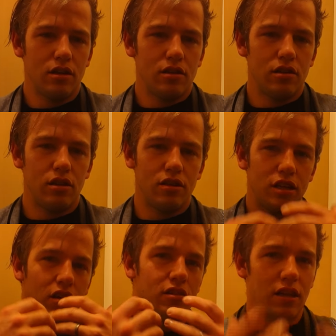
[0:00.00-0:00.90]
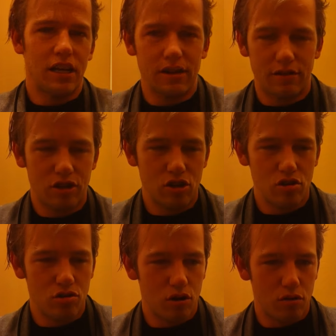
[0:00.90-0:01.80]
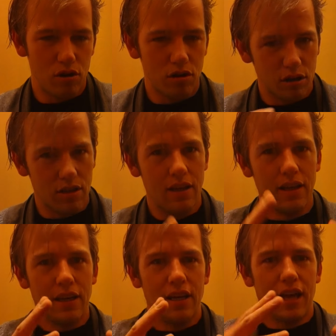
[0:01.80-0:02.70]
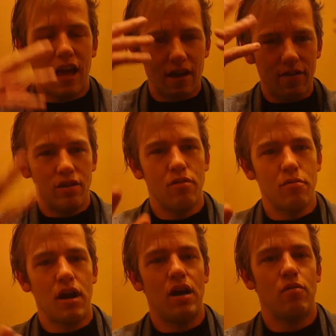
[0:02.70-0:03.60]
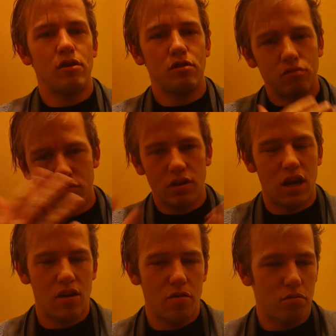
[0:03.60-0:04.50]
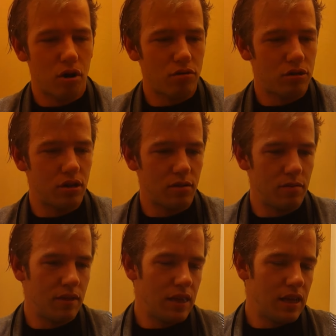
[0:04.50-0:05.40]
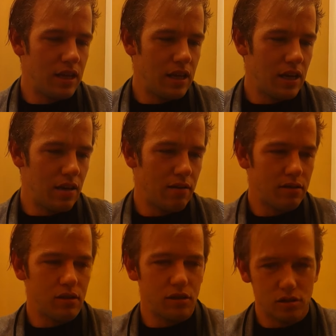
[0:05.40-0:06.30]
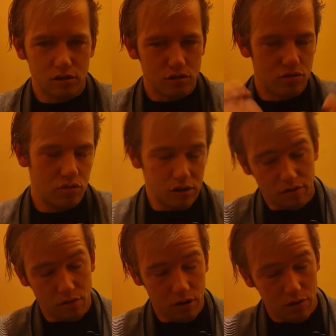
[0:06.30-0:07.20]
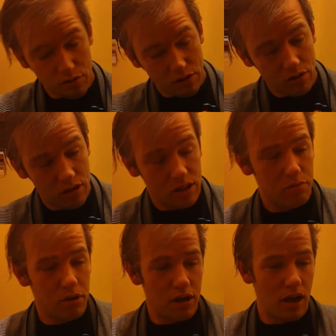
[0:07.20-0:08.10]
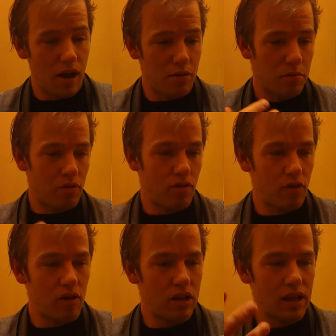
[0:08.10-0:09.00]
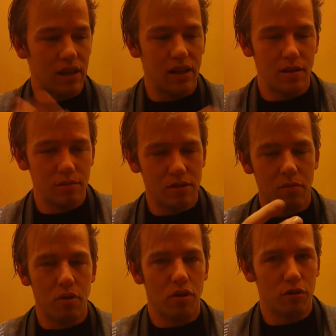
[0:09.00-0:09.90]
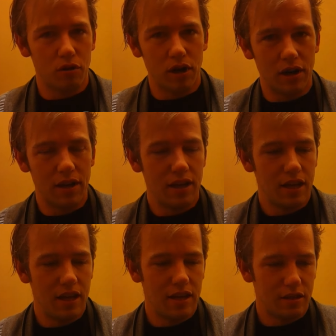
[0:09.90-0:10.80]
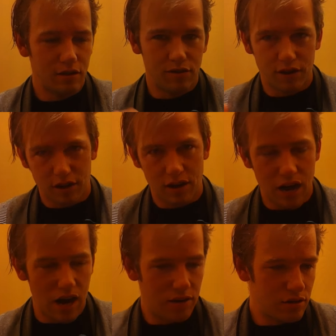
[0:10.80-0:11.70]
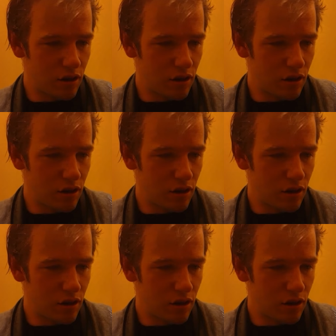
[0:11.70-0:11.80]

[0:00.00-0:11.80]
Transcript: So the secrets I give to you, I want you to have in your mind when you kind of approach them. Obviously, you can choose whichever way you want to do this, but I would prefer letting them stumble through it to figure it out.